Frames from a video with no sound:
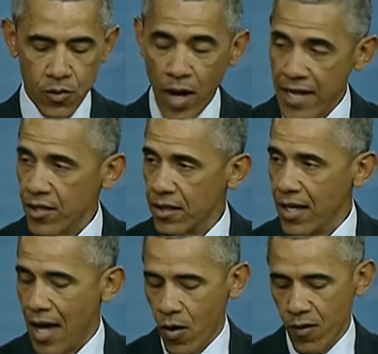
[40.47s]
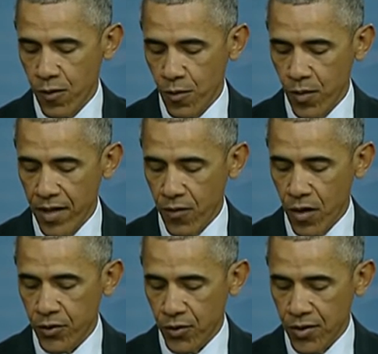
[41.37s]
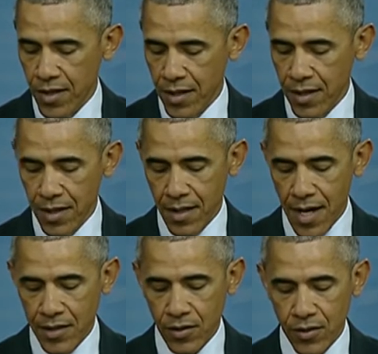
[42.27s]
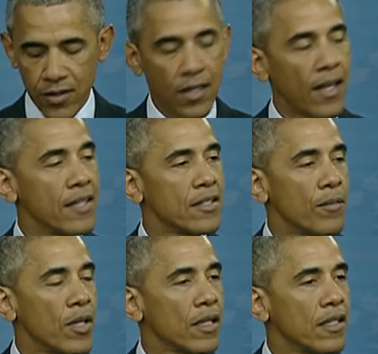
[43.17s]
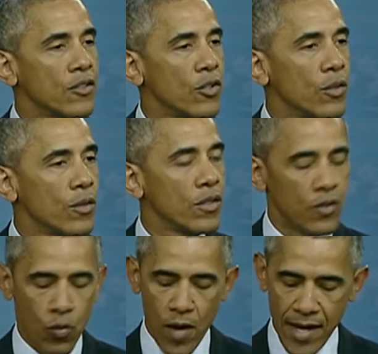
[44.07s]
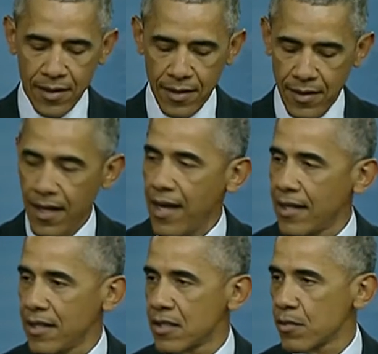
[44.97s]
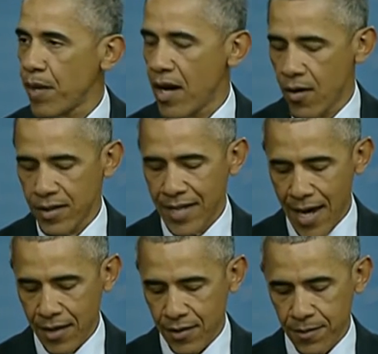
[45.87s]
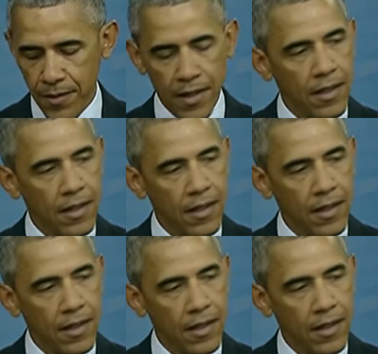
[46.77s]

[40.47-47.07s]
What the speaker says: Tragically, however, we have also seen that ISIL still has the ability to direct and inspire attacks.